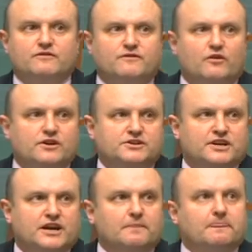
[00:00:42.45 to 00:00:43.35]
finds
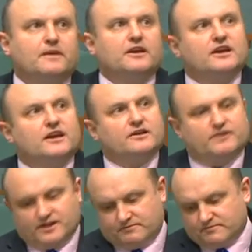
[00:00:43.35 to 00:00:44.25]
out
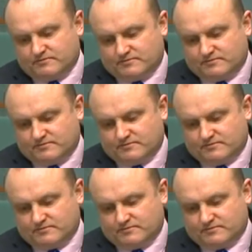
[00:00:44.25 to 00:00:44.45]
that